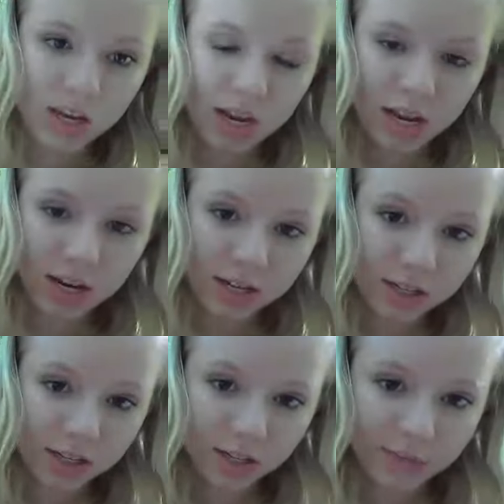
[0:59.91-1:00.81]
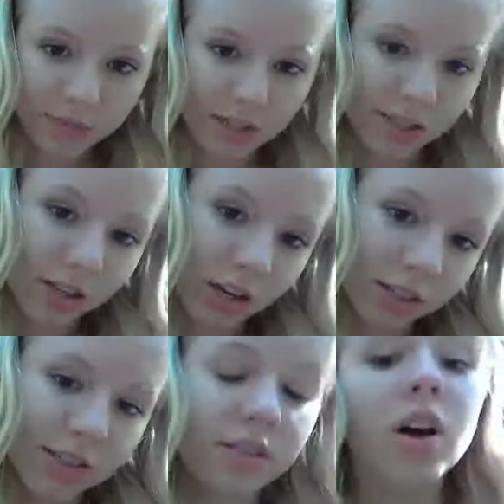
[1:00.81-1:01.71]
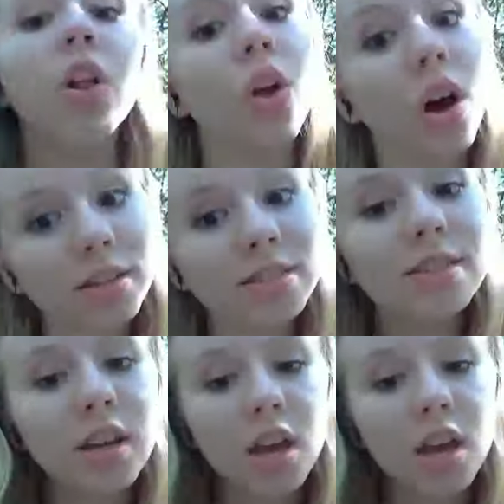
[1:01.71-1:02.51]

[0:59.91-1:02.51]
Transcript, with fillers: and it sucks a lot.